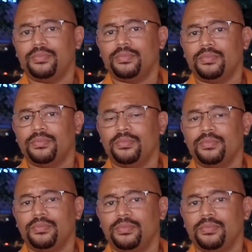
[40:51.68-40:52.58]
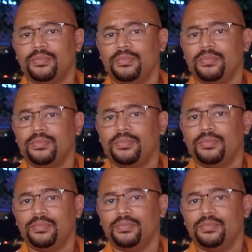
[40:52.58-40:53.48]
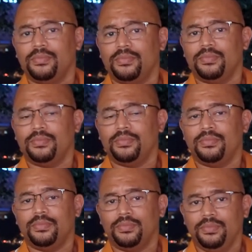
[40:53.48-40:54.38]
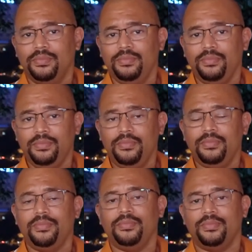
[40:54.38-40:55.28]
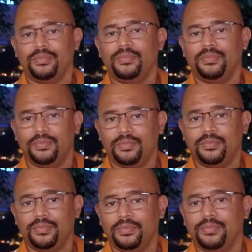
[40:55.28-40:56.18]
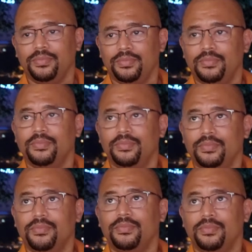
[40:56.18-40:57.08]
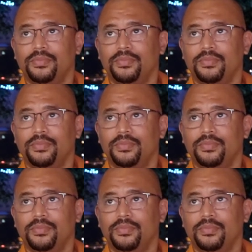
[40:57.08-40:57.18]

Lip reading: The person shown says nothing.